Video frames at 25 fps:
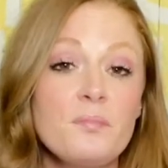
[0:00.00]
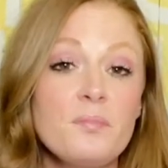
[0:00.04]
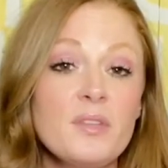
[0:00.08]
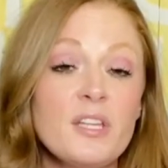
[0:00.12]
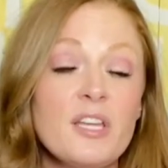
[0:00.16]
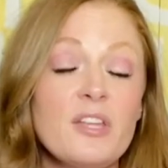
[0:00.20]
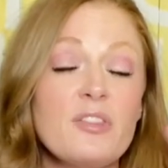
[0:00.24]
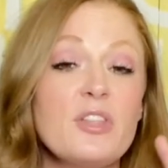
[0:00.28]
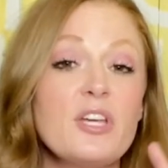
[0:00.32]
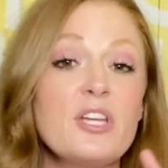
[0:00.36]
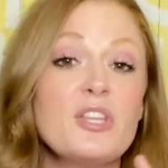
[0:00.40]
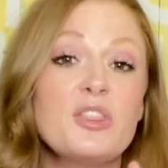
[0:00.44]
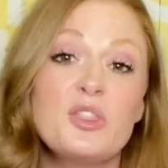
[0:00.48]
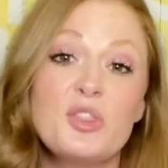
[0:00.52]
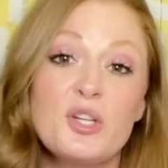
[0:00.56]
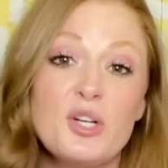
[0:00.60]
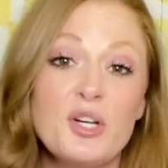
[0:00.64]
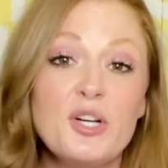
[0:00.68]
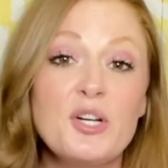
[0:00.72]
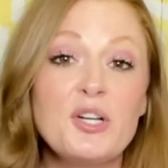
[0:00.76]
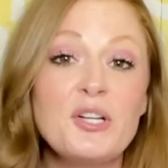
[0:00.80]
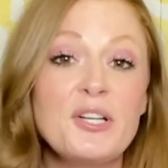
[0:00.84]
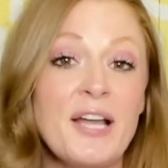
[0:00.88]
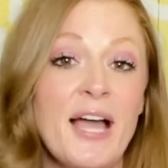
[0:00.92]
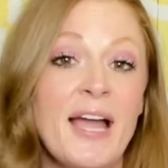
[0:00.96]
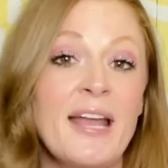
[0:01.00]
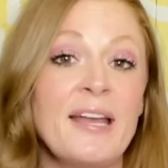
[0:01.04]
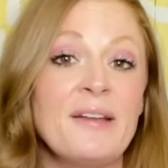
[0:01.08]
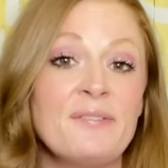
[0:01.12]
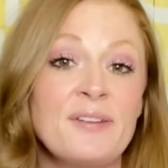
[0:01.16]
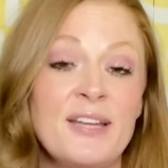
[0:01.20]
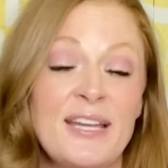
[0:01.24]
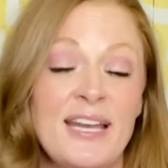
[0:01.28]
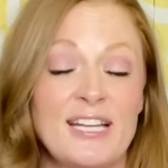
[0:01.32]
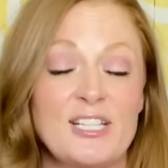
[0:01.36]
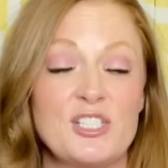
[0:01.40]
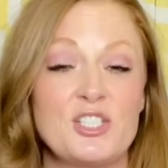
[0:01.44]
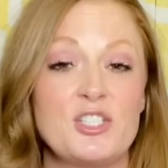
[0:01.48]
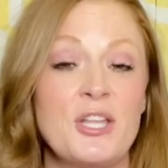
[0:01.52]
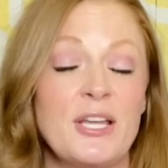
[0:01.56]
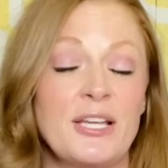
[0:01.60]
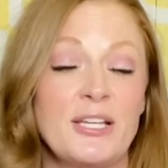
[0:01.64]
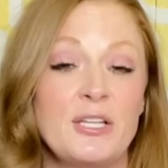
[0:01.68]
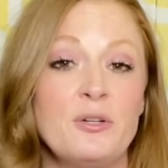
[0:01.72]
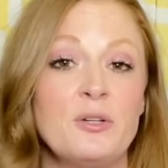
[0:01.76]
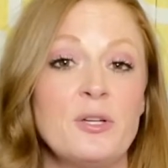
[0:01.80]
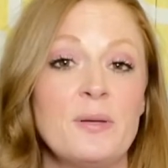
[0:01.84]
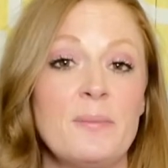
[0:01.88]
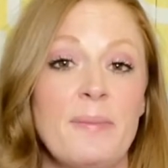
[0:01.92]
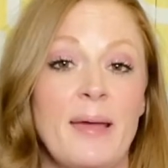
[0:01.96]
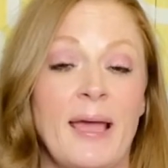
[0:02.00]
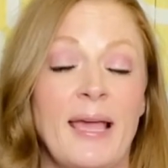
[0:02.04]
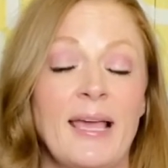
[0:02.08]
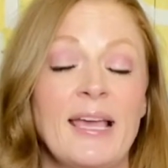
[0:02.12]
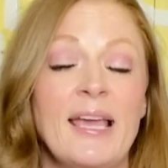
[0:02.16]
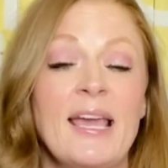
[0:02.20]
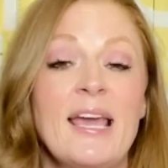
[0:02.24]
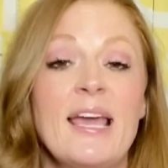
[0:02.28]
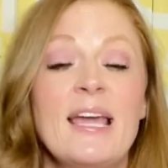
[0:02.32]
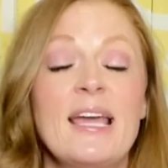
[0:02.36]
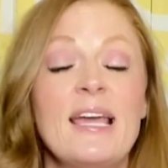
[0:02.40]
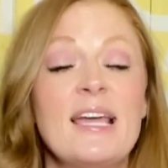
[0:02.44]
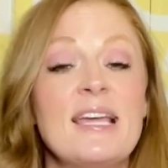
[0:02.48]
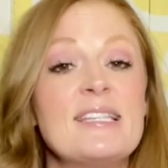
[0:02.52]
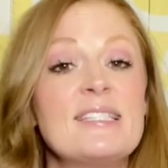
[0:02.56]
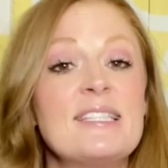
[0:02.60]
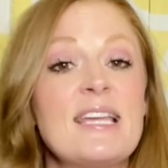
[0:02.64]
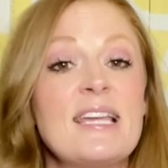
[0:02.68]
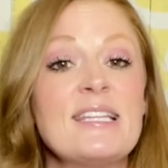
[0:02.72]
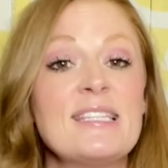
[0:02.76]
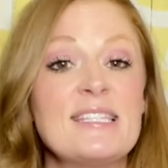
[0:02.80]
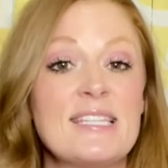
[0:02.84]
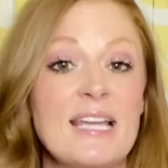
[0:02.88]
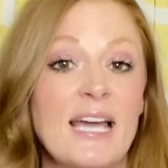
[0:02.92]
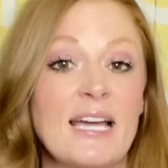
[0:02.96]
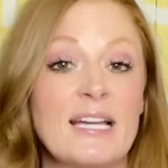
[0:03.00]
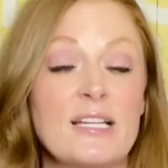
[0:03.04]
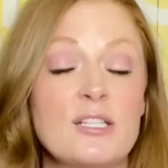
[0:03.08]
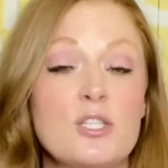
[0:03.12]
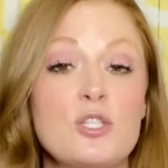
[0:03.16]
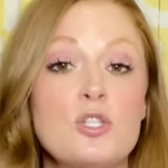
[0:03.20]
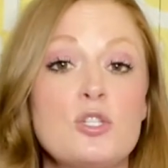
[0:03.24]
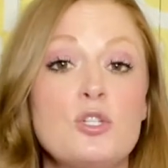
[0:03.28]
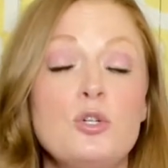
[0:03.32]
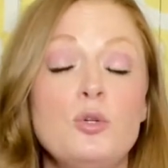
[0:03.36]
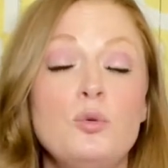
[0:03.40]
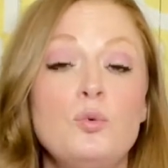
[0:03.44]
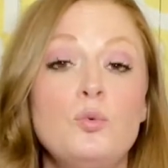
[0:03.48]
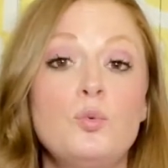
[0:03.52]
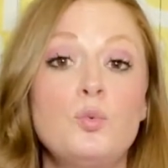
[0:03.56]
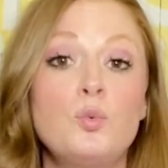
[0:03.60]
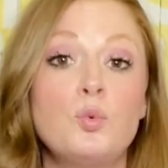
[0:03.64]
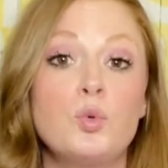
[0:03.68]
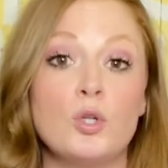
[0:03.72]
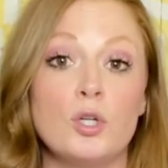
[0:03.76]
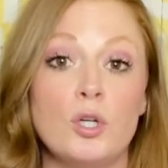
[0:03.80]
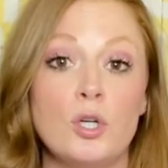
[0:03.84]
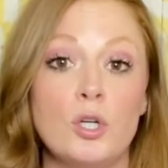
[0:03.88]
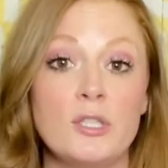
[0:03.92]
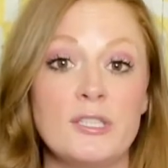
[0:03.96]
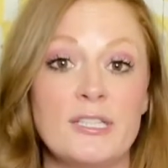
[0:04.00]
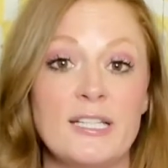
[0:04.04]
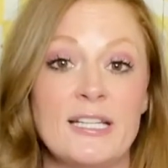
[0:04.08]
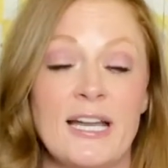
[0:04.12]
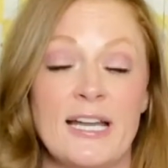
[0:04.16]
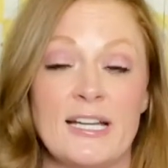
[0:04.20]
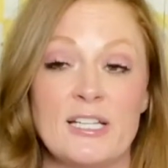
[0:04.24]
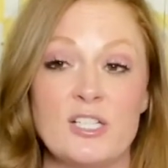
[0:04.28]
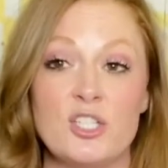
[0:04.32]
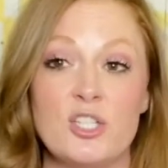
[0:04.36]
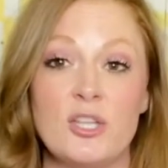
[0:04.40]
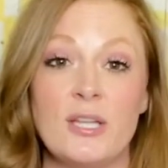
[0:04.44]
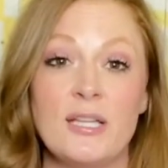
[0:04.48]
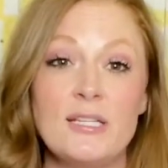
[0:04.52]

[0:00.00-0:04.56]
The third kind of connection that you can make is a text to world connection.